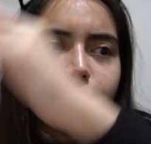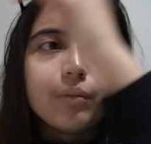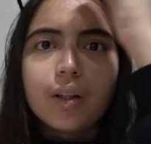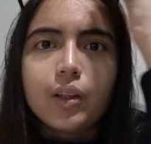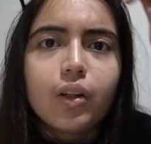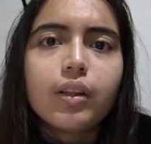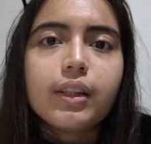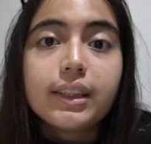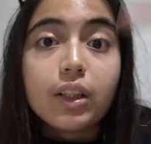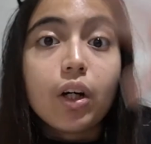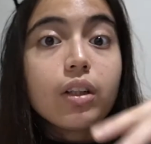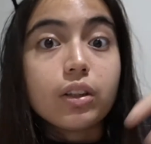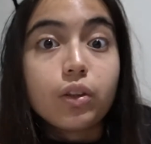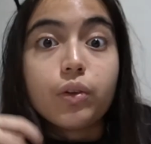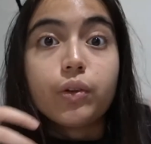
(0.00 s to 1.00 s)
what God does.
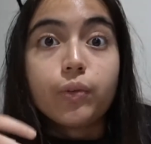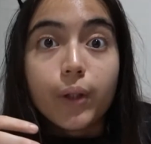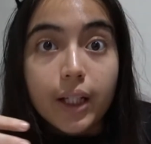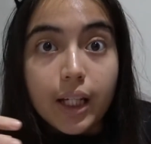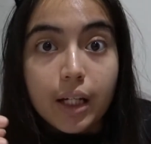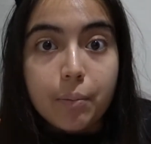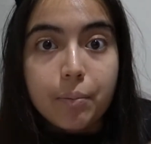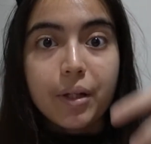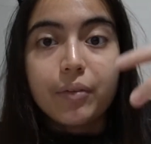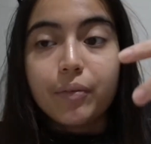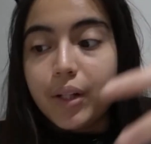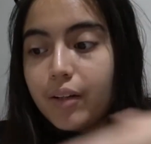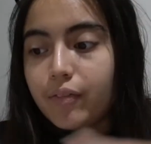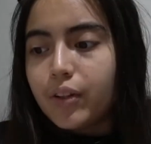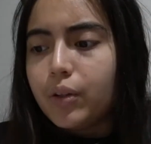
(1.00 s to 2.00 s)
God is always working, but
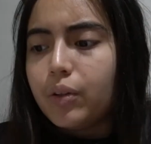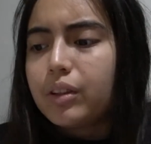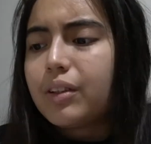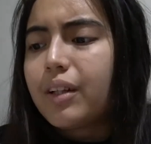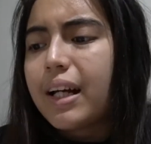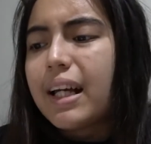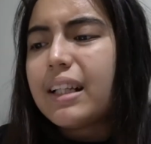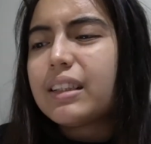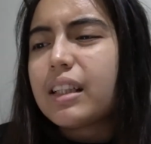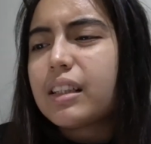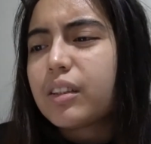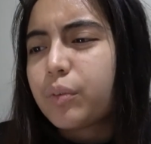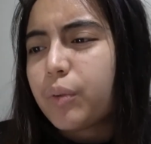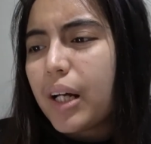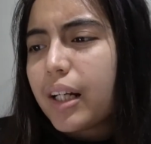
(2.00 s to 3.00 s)
we never know. So I guess
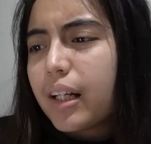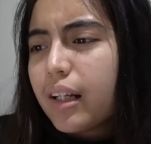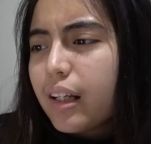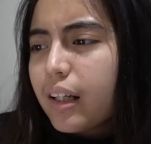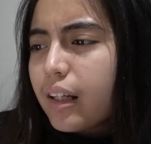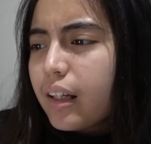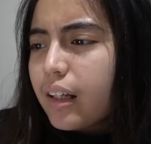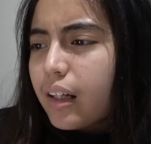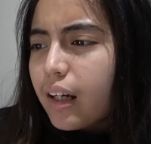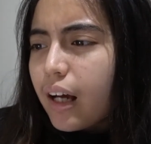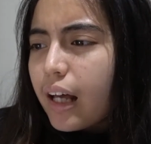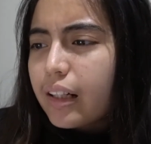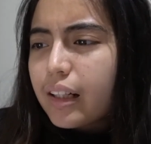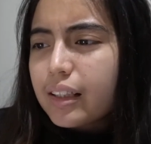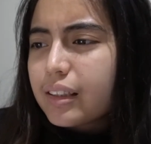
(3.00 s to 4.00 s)
that's what,
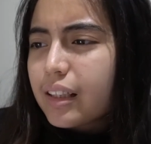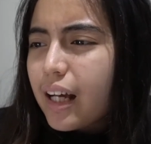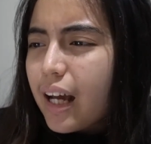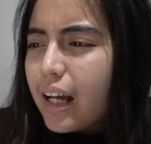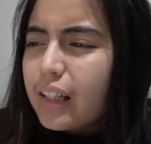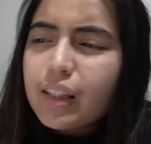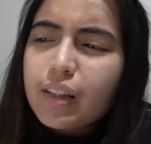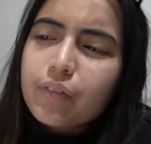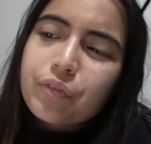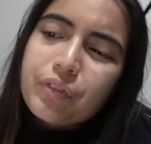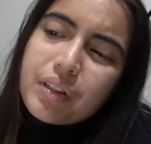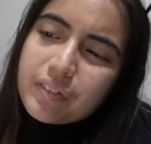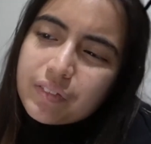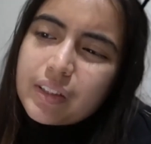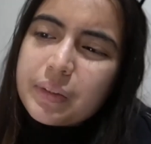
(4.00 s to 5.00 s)
I guess
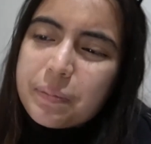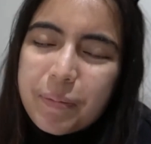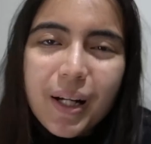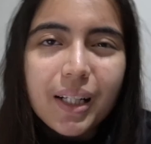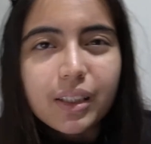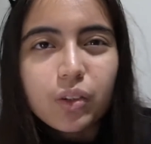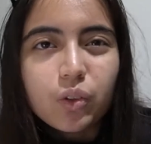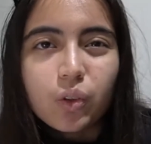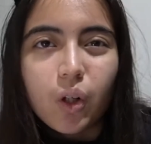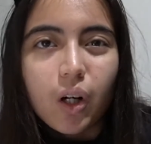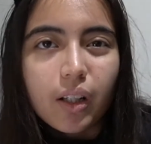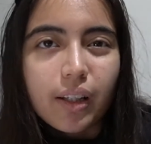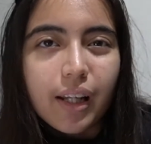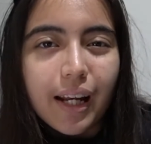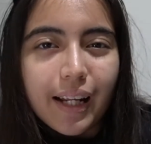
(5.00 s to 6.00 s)
if this part is to
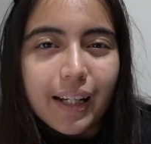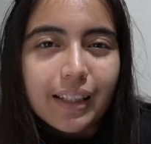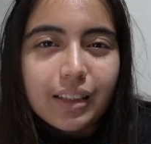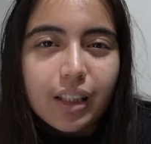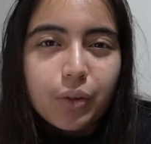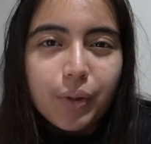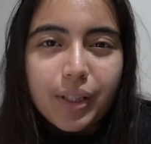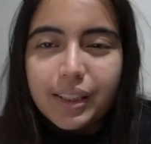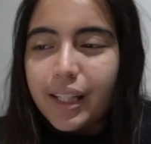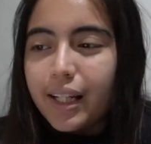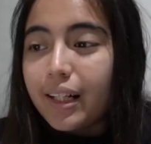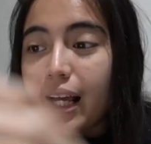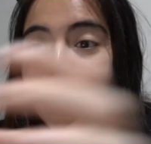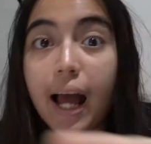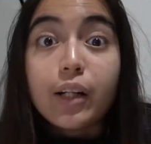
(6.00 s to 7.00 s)
God, then I guess that's what he's
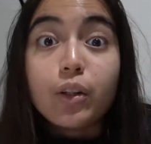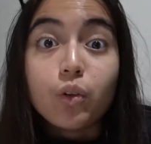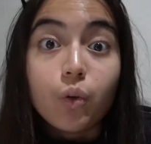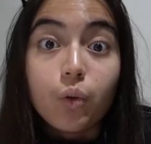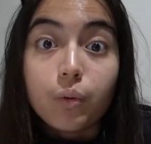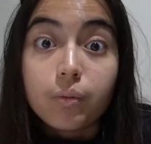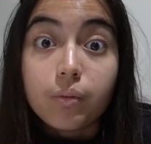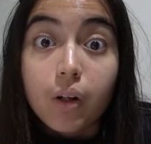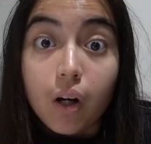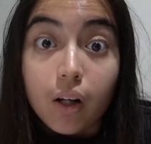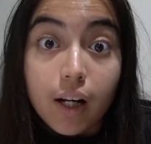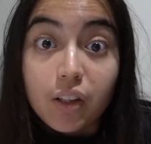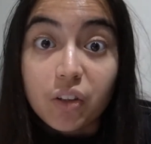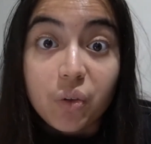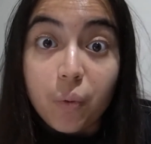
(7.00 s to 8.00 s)
saying. Like, I don't know, God,
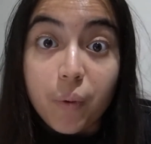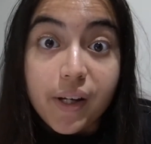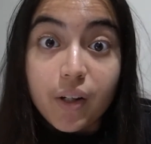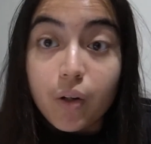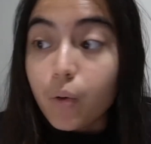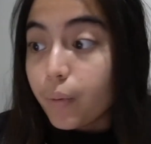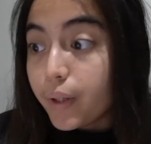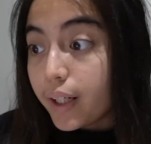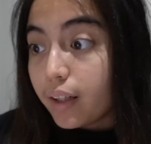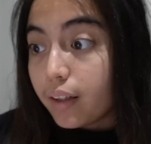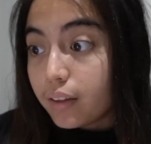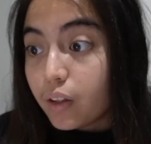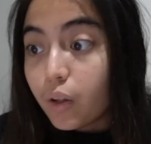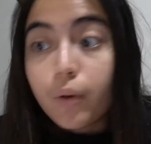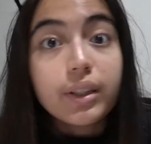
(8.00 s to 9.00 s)
I don't know where you're going.
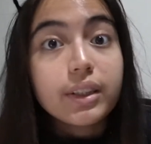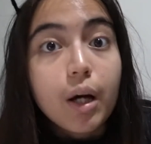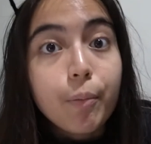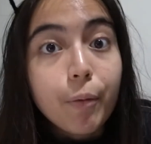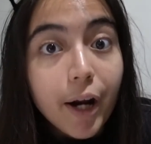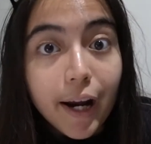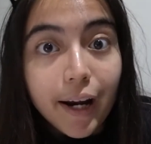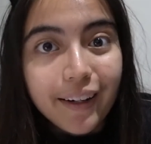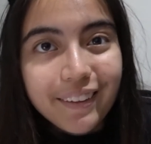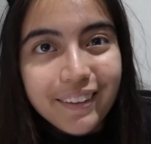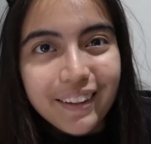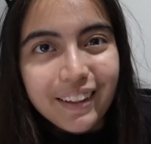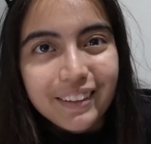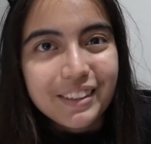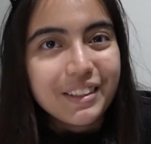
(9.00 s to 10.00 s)
You're going somewhere.
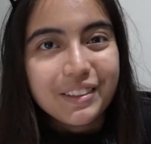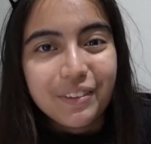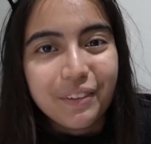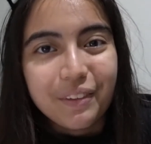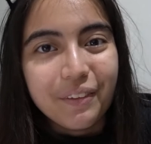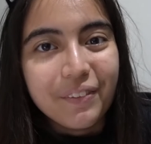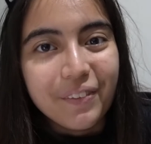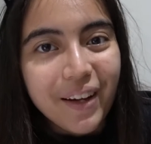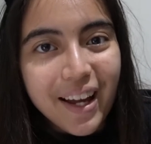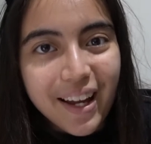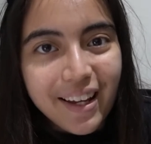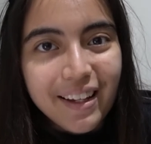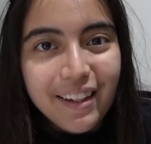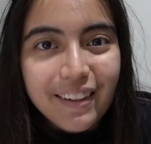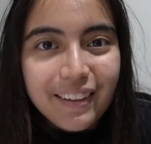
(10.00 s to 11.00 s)
I just don't know where,
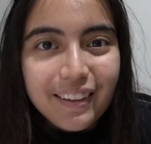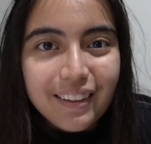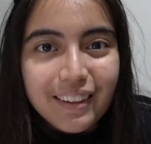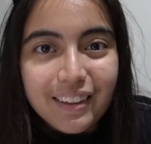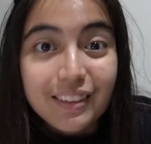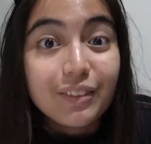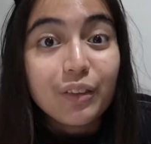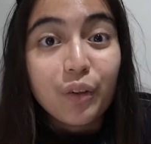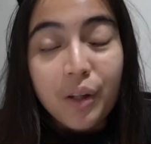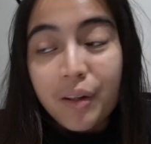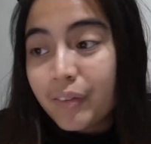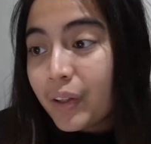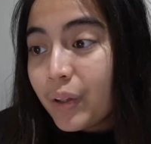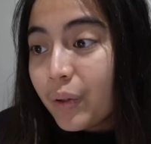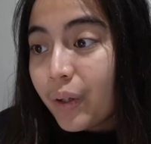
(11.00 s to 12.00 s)
because we will
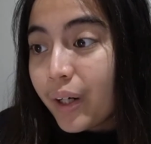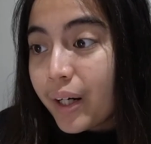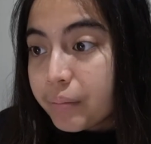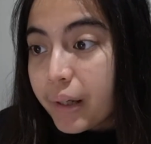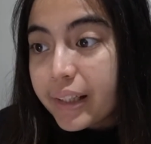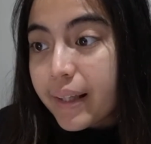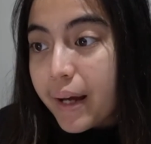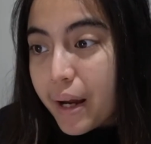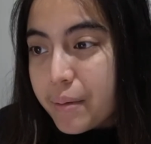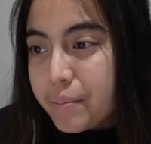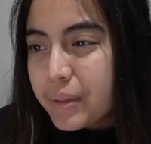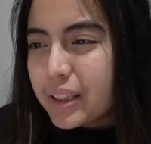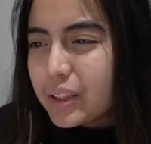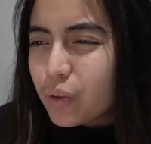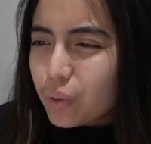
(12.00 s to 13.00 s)
never know, right? But
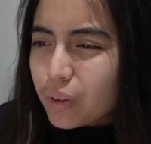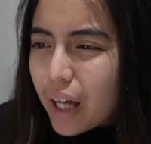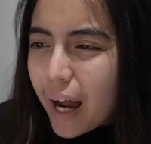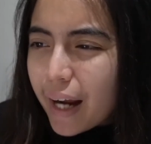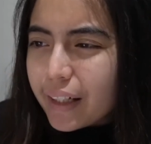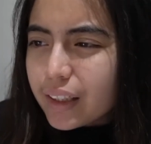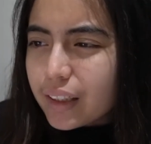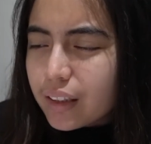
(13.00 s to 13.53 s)
time is so tight.